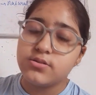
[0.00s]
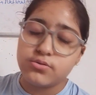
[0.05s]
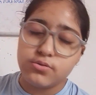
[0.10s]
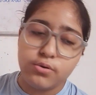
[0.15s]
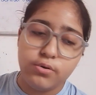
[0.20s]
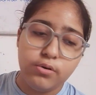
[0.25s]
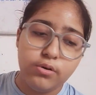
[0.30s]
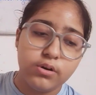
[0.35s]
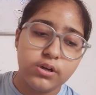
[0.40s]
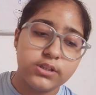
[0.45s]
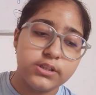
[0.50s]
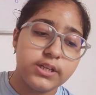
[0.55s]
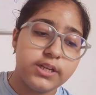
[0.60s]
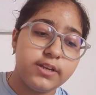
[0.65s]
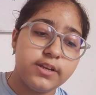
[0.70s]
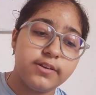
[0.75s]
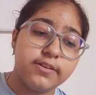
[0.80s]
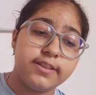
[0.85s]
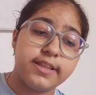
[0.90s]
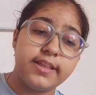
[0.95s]
So
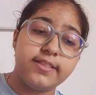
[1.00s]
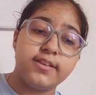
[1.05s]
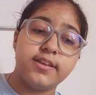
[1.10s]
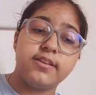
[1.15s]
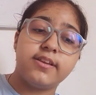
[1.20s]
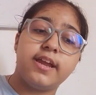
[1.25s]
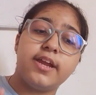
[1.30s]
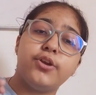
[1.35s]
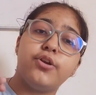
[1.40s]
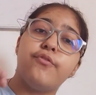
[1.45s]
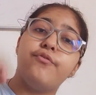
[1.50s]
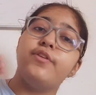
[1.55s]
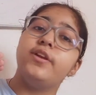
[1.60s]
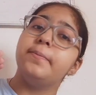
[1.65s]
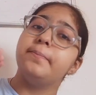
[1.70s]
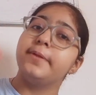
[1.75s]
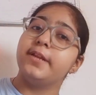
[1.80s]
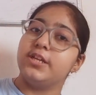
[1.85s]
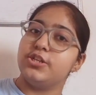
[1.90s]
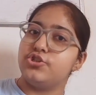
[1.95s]
then the rate of
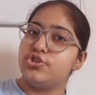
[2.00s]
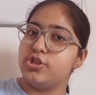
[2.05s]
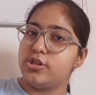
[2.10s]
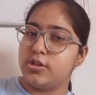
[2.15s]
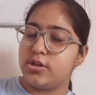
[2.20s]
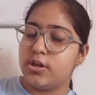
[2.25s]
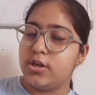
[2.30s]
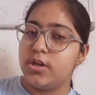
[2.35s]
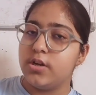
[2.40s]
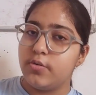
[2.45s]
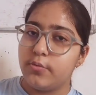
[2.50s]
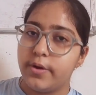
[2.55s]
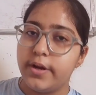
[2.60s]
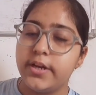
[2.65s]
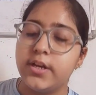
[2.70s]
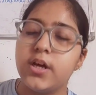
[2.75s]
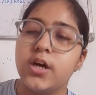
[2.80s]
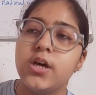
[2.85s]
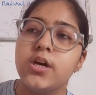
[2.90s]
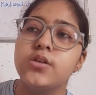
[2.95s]
liberation,
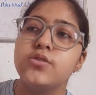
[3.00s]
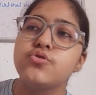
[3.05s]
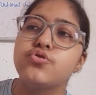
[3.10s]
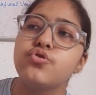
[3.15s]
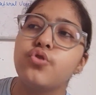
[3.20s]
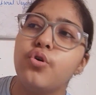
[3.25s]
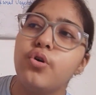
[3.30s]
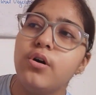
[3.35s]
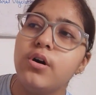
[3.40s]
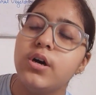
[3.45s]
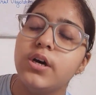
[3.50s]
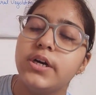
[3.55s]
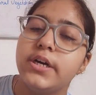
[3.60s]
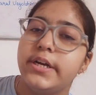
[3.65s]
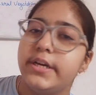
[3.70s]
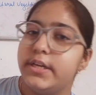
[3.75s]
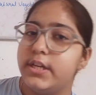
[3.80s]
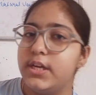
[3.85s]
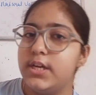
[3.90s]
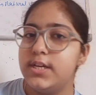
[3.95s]
right? So
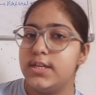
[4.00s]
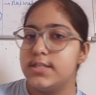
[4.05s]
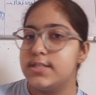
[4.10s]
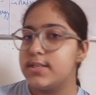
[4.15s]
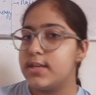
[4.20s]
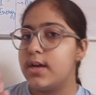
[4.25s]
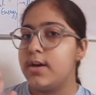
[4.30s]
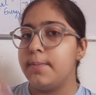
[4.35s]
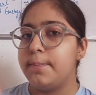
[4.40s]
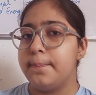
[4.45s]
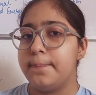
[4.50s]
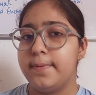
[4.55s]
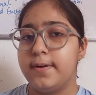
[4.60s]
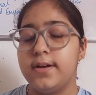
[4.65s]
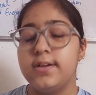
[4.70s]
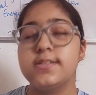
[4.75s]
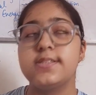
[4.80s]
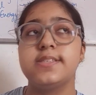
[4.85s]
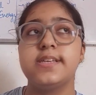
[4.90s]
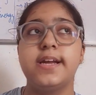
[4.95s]
it is
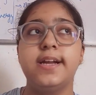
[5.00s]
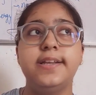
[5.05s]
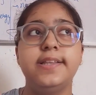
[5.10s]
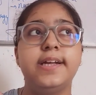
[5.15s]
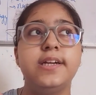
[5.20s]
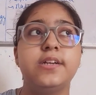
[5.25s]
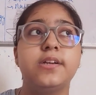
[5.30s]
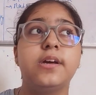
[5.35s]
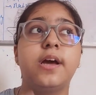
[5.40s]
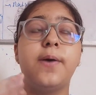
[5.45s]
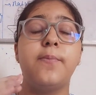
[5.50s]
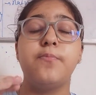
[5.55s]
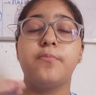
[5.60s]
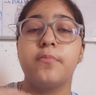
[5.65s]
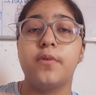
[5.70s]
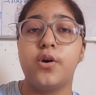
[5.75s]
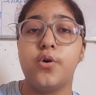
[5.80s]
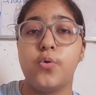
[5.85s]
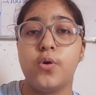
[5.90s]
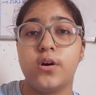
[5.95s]
said that
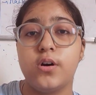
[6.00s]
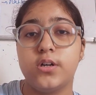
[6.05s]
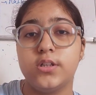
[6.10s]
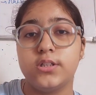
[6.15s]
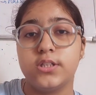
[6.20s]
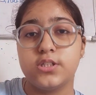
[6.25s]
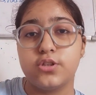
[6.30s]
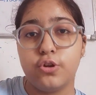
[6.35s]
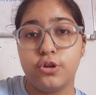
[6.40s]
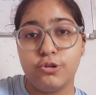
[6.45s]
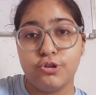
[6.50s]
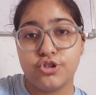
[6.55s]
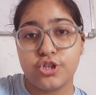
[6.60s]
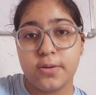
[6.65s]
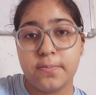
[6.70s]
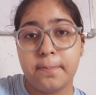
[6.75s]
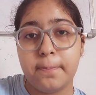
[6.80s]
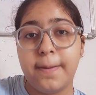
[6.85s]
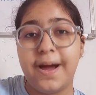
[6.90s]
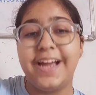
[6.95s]
the
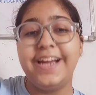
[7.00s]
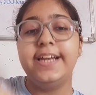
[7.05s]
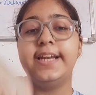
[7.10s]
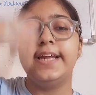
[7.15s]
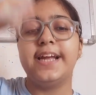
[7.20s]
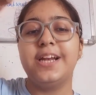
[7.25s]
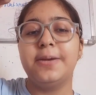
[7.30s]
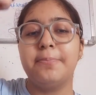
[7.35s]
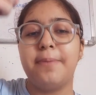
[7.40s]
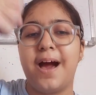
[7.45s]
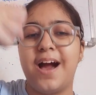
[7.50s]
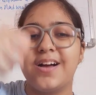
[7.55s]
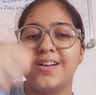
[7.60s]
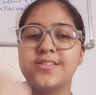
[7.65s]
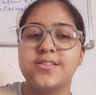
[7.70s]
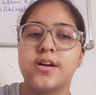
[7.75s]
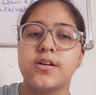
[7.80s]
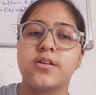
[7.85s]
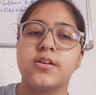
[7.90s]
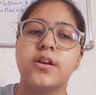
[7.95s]
solution might get
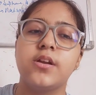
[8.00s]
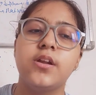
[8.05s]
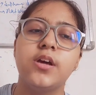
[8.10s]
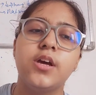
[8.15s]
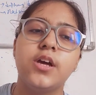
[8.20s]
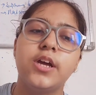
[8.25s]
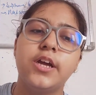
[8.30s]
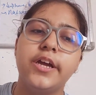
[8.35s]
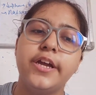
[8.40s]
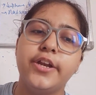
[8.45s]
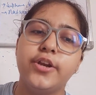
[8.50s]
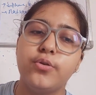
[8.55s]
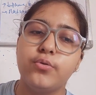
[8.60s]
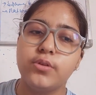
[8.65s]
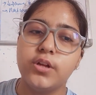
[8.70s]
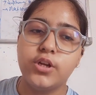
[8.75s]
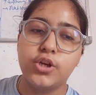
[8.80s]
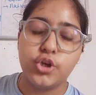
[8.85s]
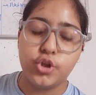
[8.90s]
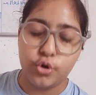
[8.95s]
back sucked into
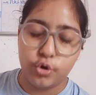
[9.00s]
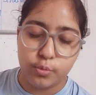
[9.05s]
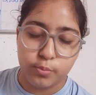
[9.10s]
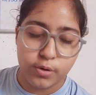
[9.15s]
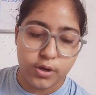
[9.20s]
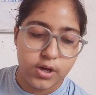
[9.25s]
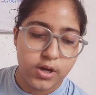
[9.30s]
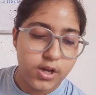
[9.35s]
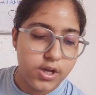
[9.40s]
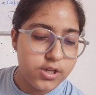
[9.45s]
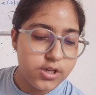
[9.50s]
the tube.